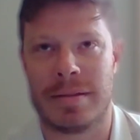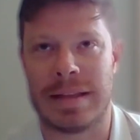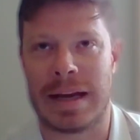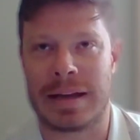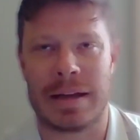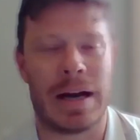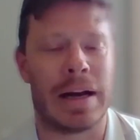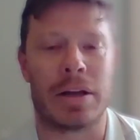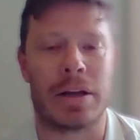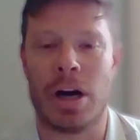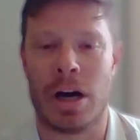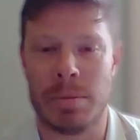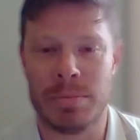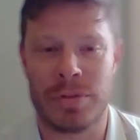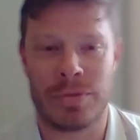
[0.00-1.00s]
kind of
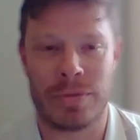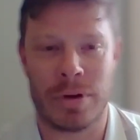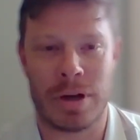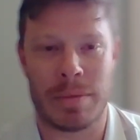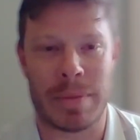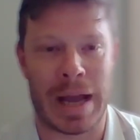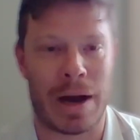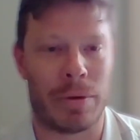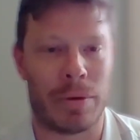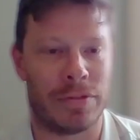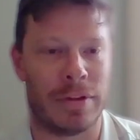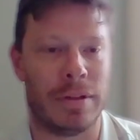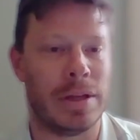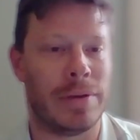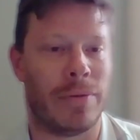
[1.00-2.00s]
comes from. How does
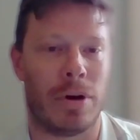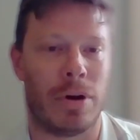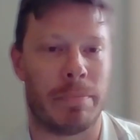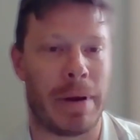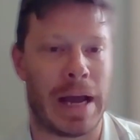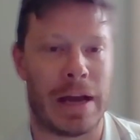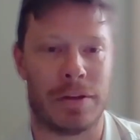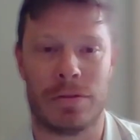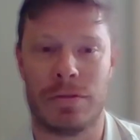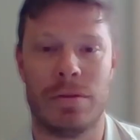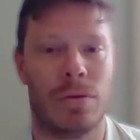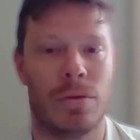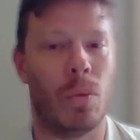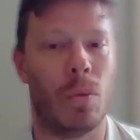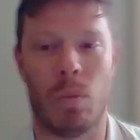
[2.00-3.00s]
it live on past
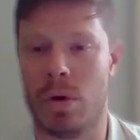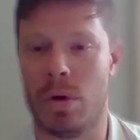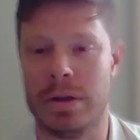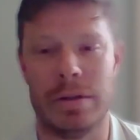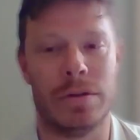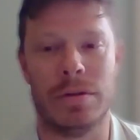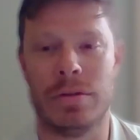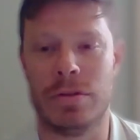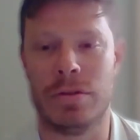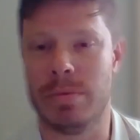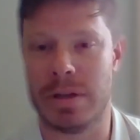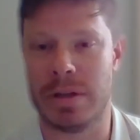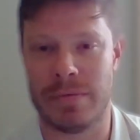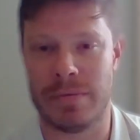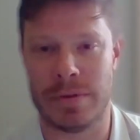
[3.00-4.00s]
1-2
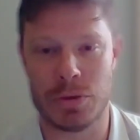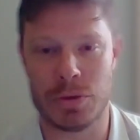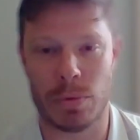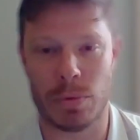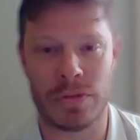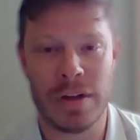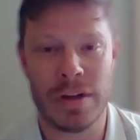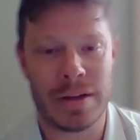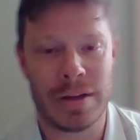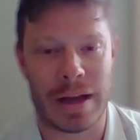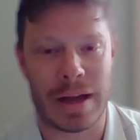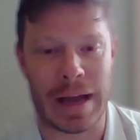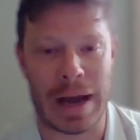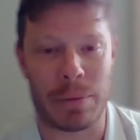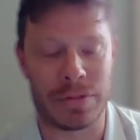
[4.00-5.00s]
individuals?
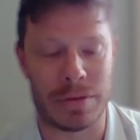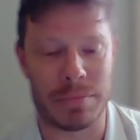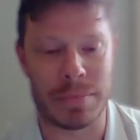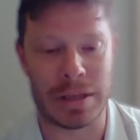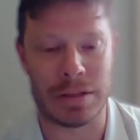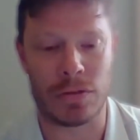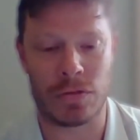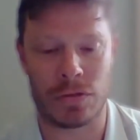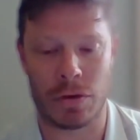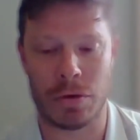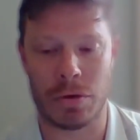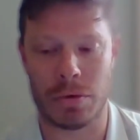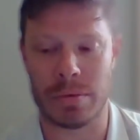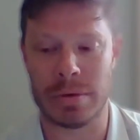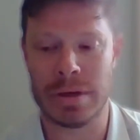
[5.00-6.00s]
How has it been
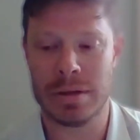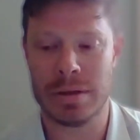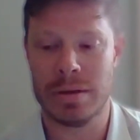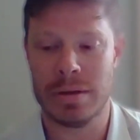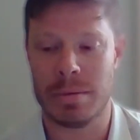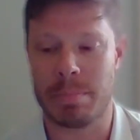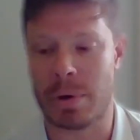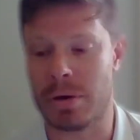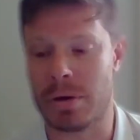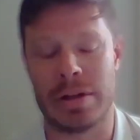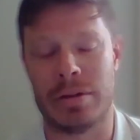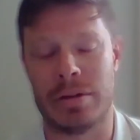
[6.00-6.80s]
so pertinent and